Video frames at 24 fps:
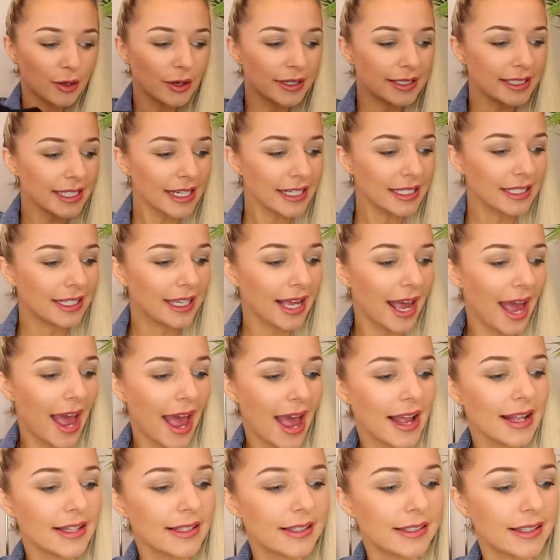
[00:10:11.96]
So I did
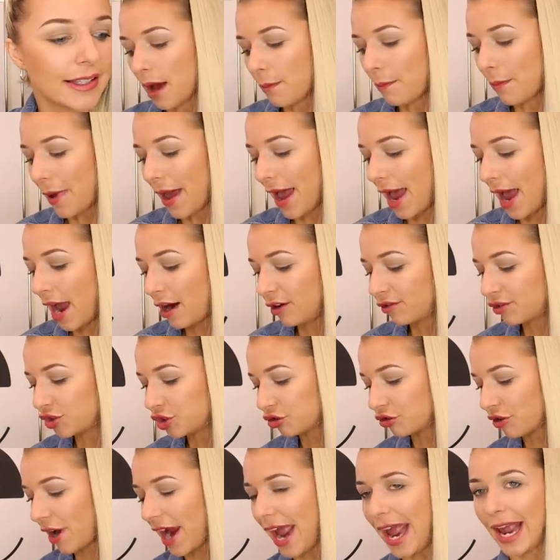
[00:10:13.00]
get a pair of
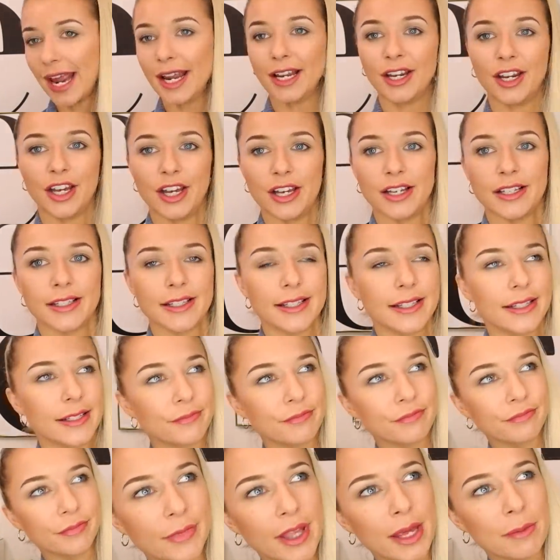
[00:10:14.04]
trainers.
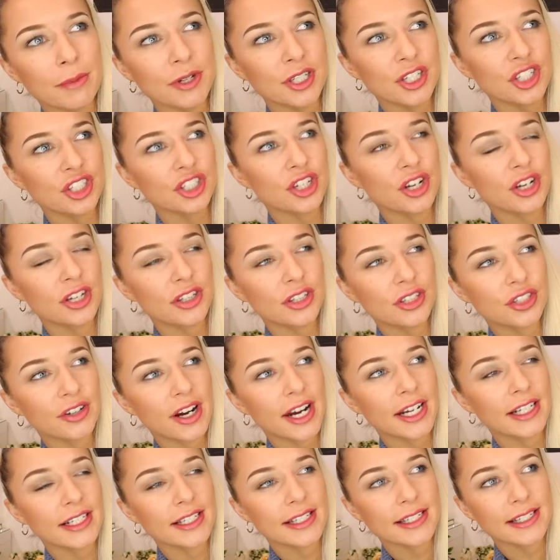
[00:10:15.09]
Let me just show you the
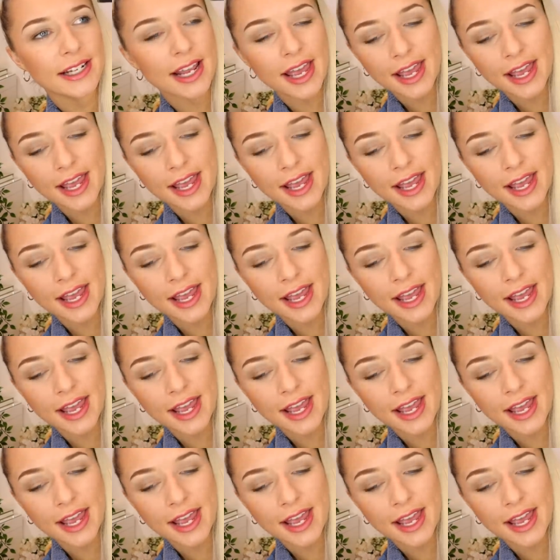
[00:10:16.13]
trainers